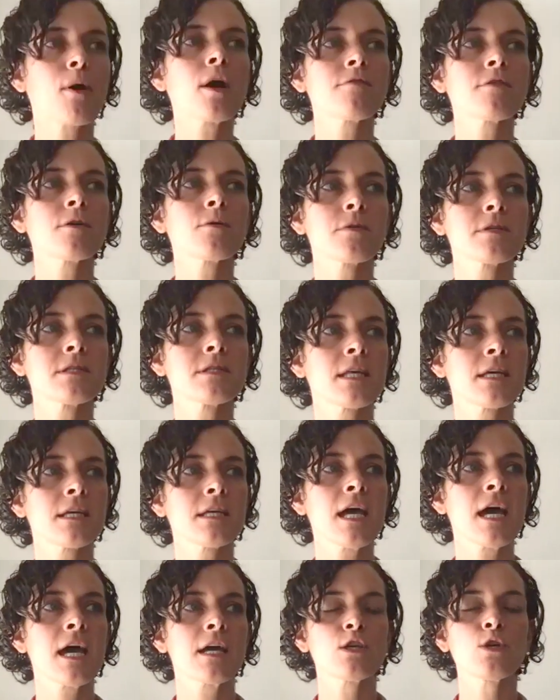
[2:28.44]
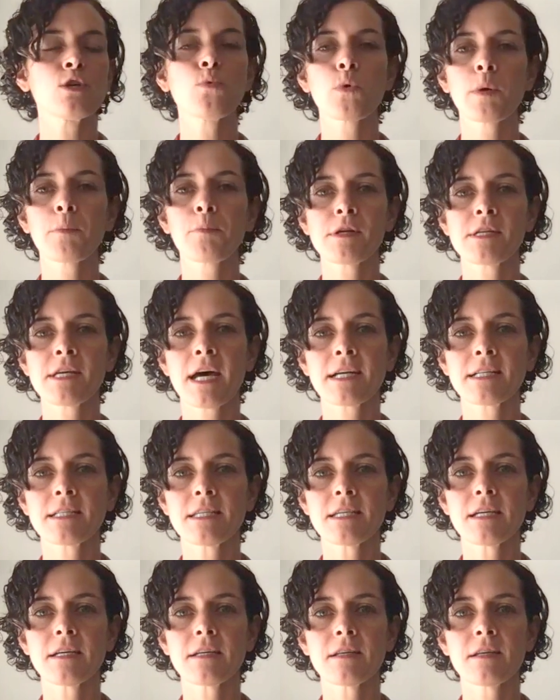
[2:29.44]
of it was that, yeah, you weren't
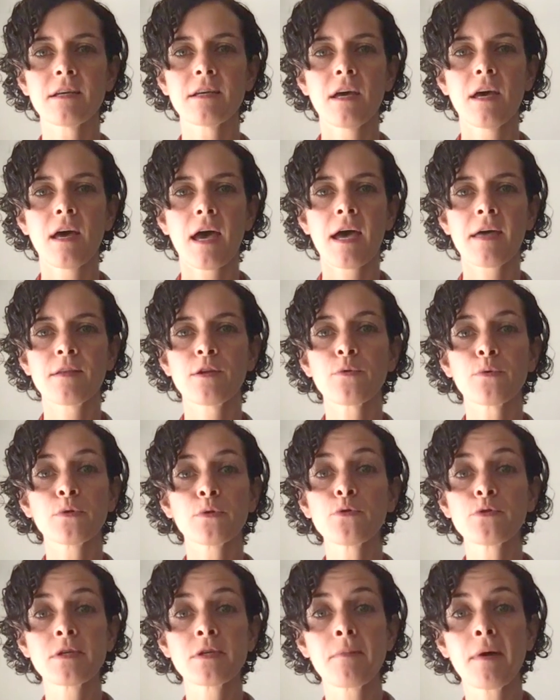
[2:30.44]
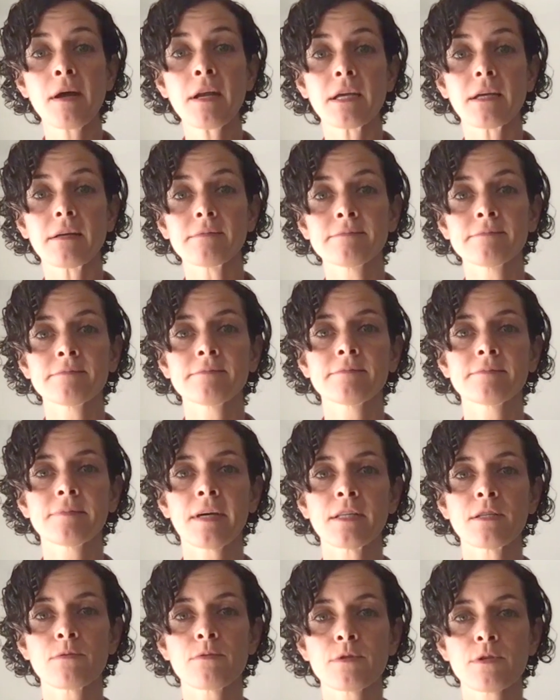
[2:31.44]
protected and you were losing money
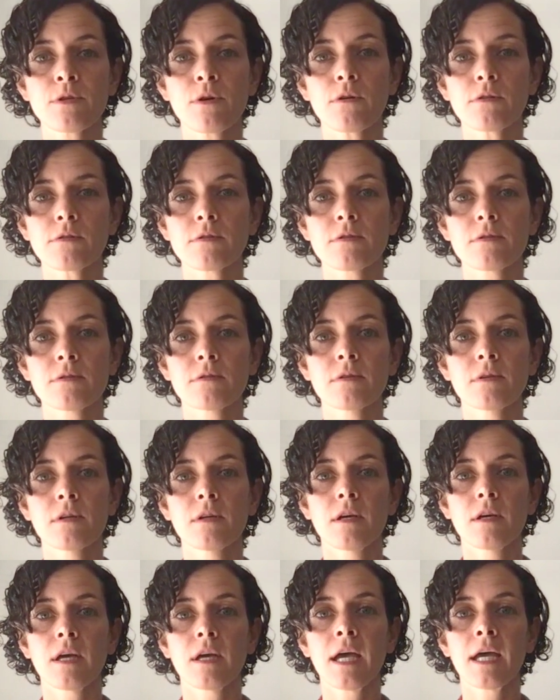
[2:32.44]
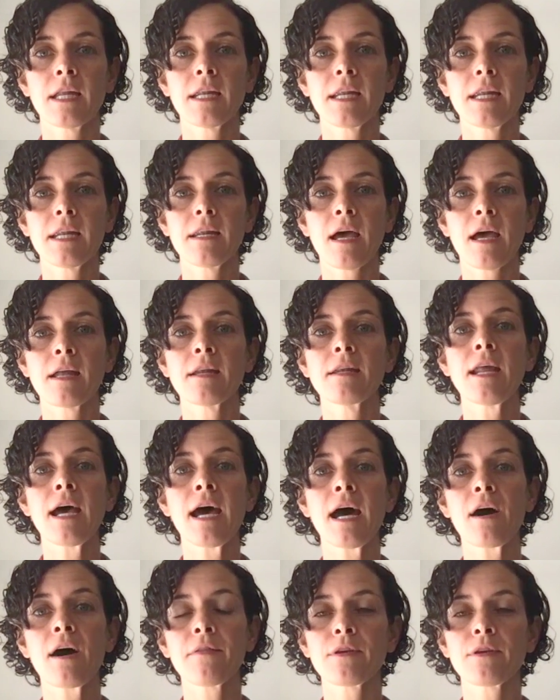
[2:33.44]
as a result. And
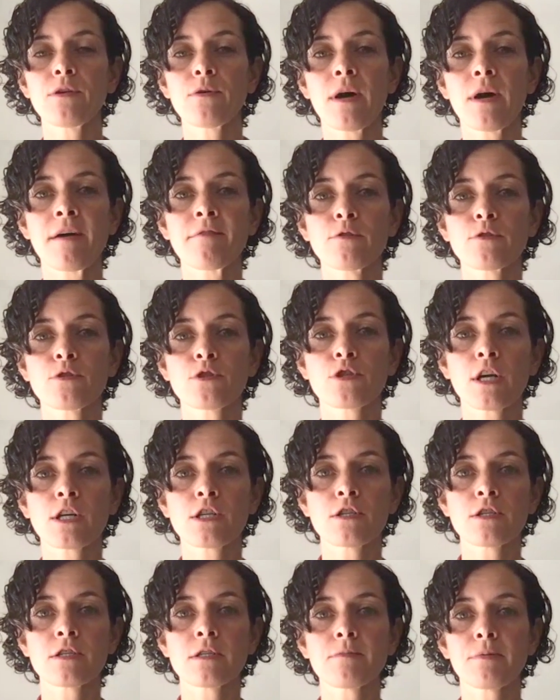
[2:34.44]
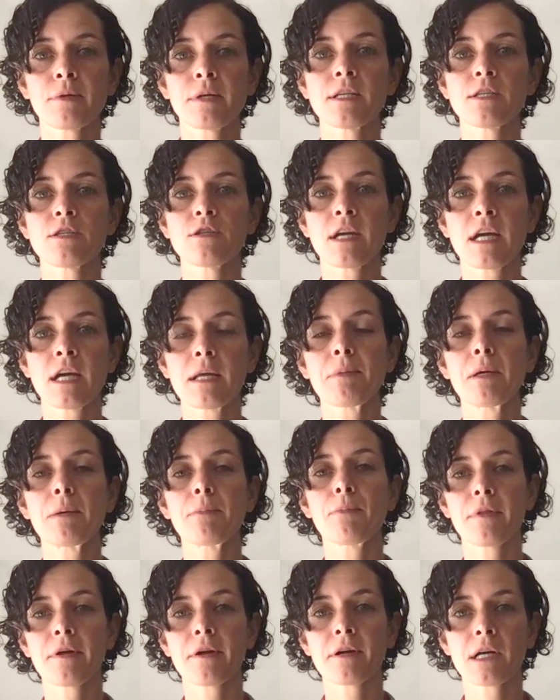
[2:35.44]
now that you have those structures in place, you're getting
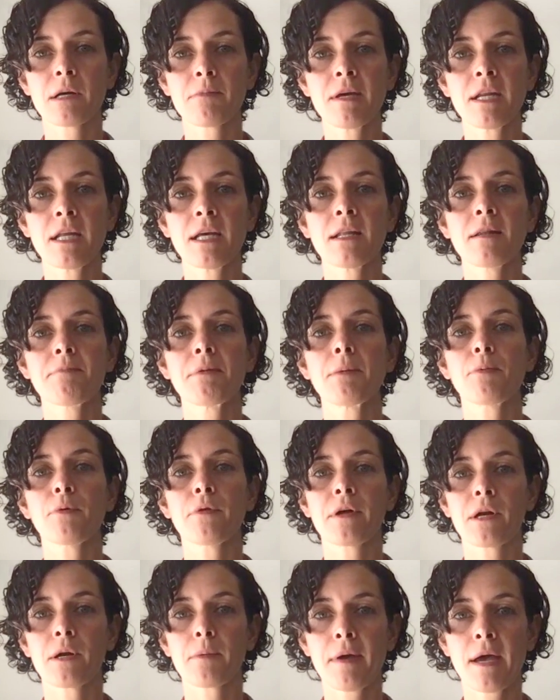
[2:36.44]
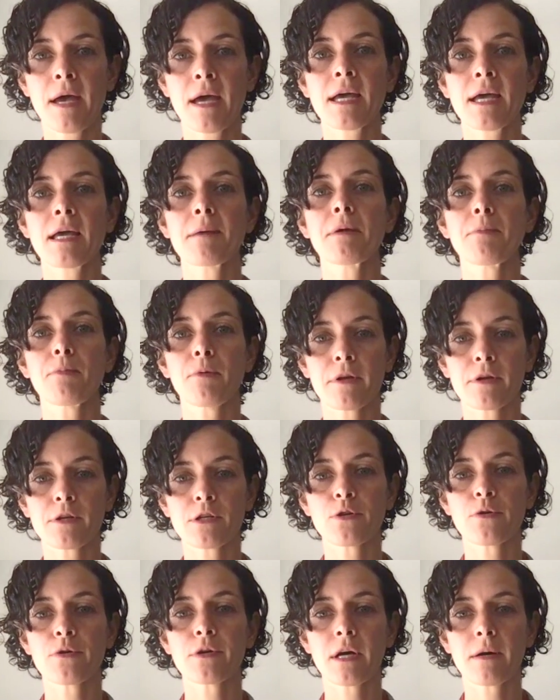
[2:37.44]
people that are committed, people that are paying, and people that are
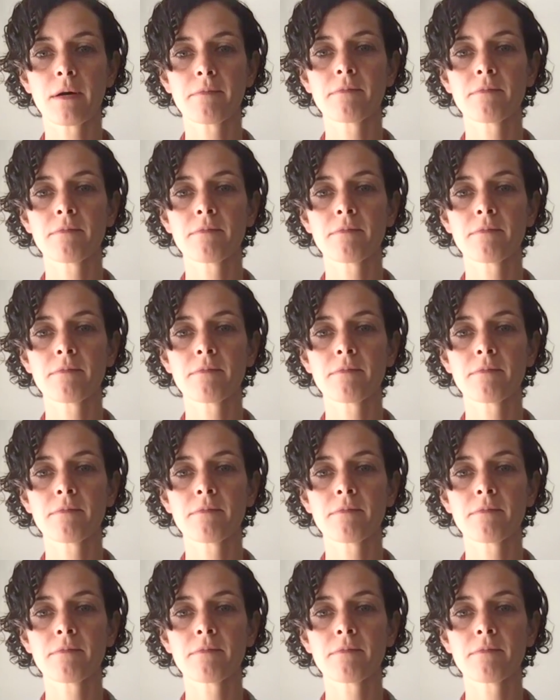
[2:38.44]
showing up.